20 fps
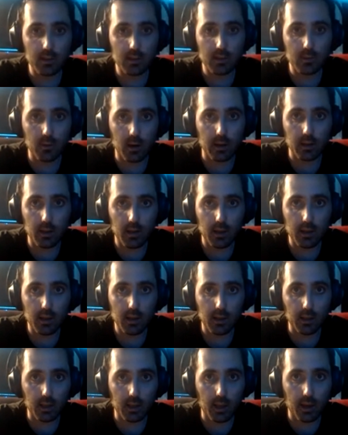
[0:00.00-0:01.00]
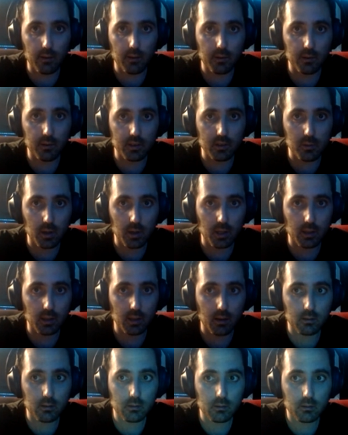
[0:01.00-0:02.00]
I swear, I need like everything's breaking
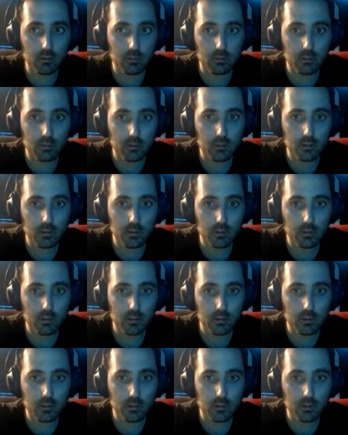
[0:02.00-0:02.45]
down.